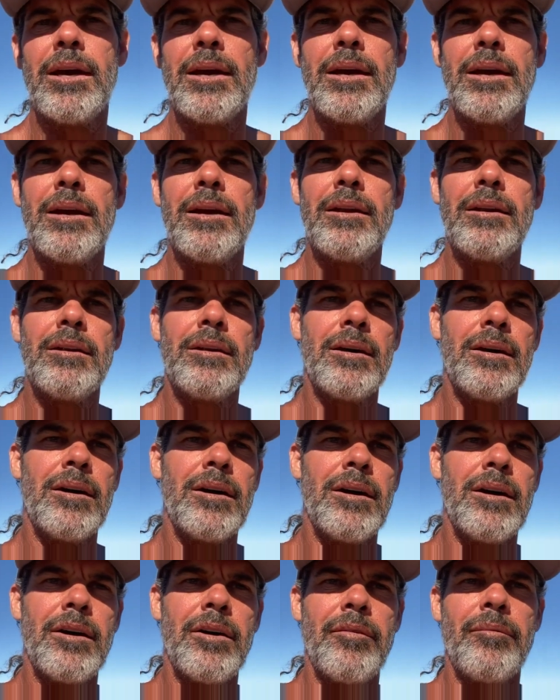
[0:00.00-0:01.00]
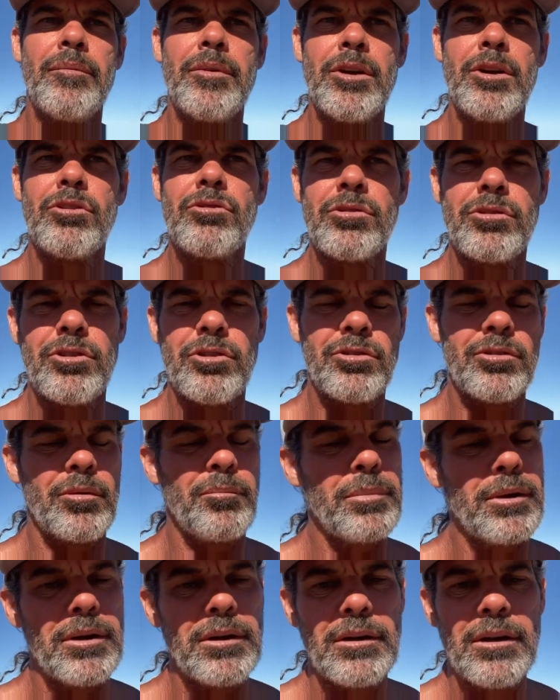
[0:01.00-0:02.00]
And, you know, it's just a
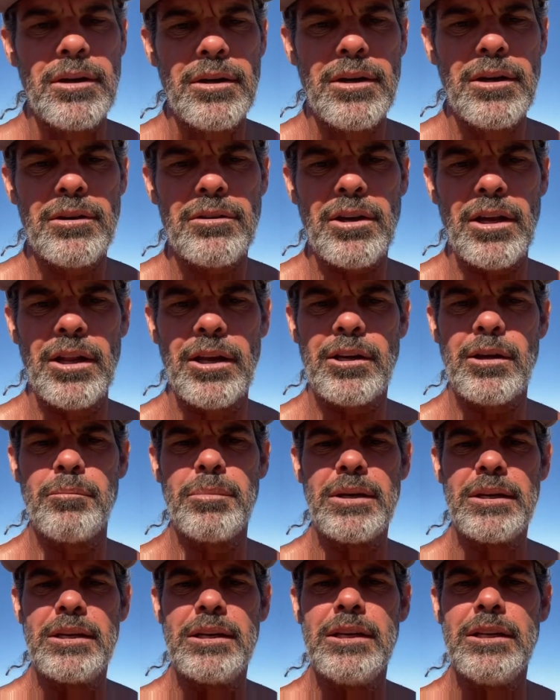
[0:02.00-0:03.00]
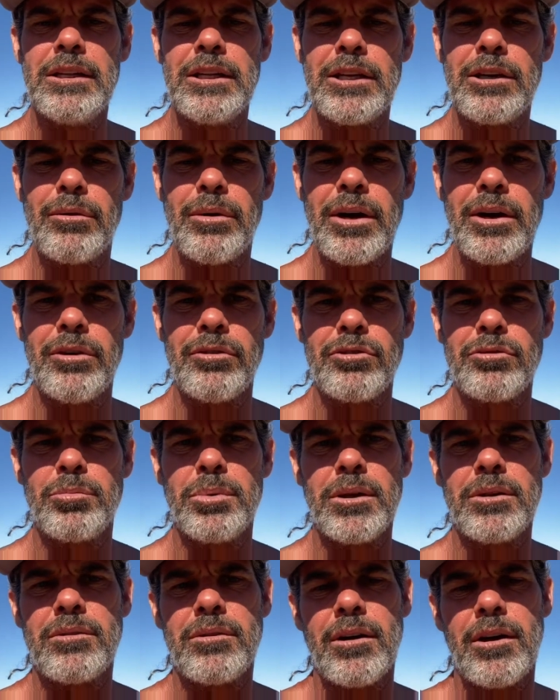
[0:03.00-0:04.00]
big, kind of like a big healing grounds.
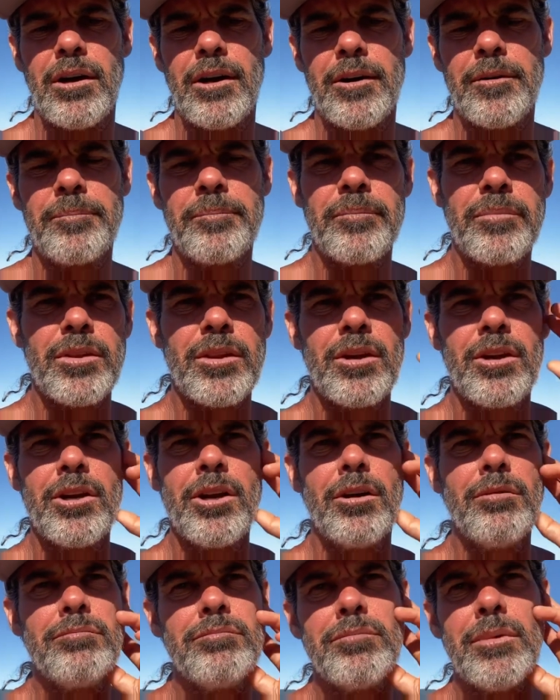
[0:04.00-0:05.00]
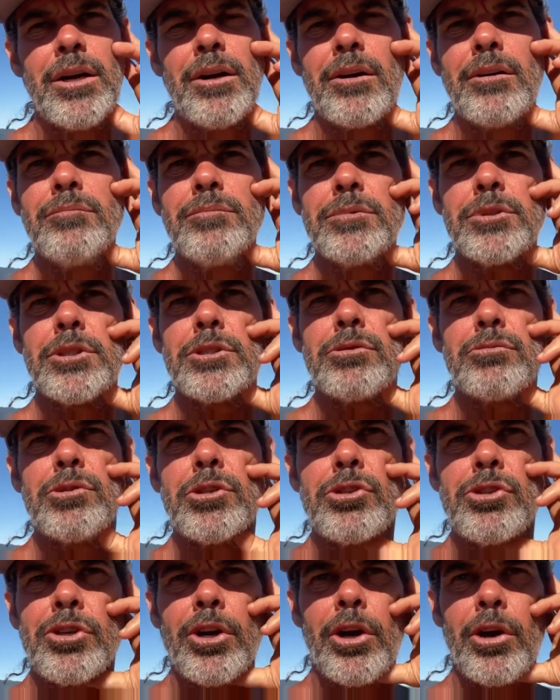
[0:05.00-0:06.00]
But, you know, I don't know, just
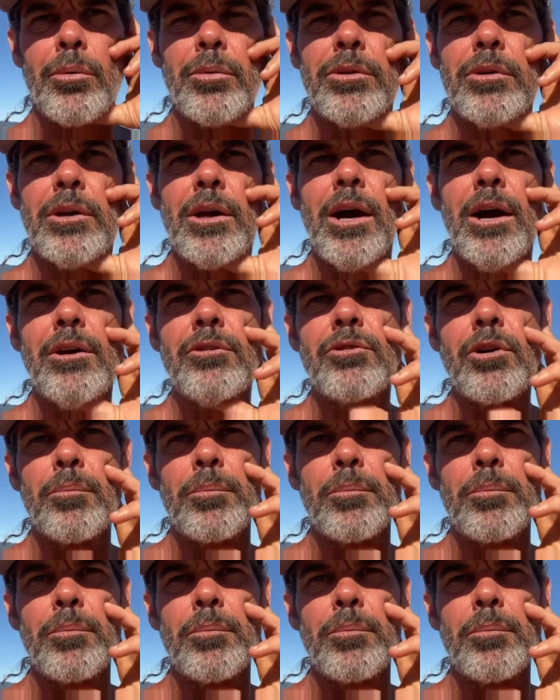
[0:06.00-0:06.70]
sharing with you guys.